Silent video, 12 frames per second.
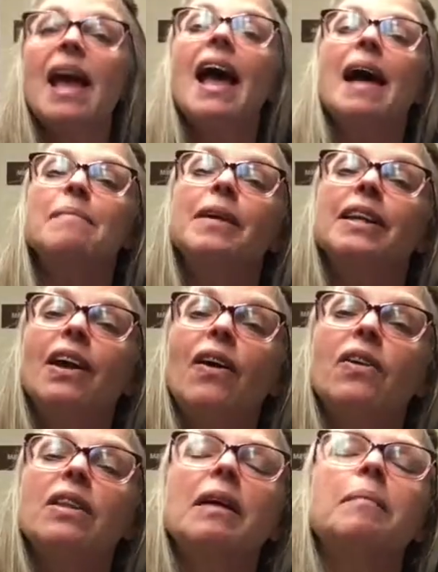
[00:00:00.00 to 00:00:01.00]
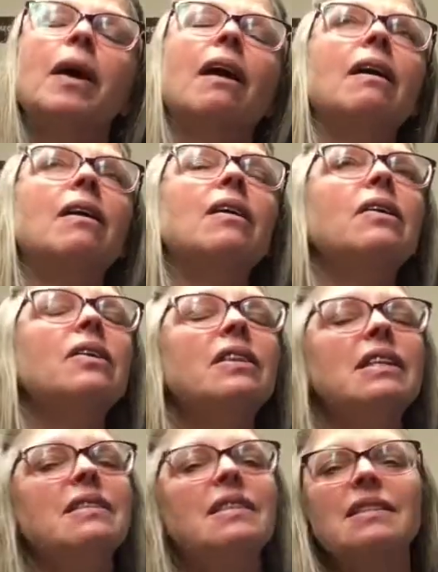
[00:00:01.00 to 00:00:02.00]
And below them, oh,
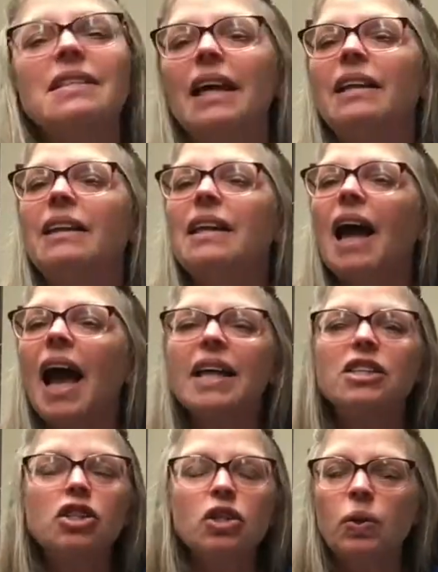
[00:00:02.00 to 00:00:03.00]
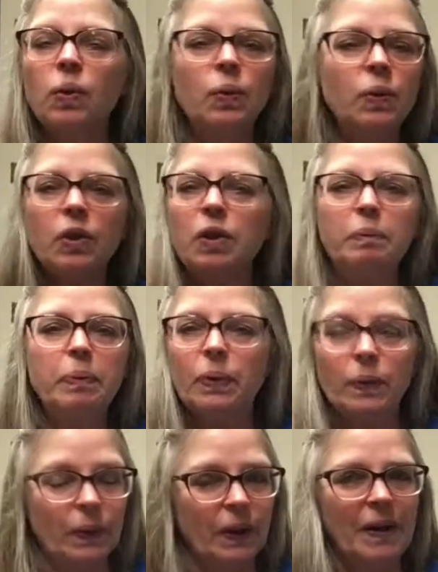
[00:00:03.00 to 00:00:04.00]
this is a nice cool
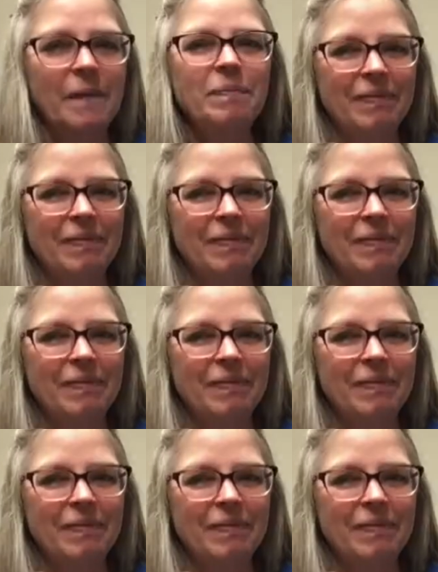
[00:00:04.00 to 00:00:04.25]
pool.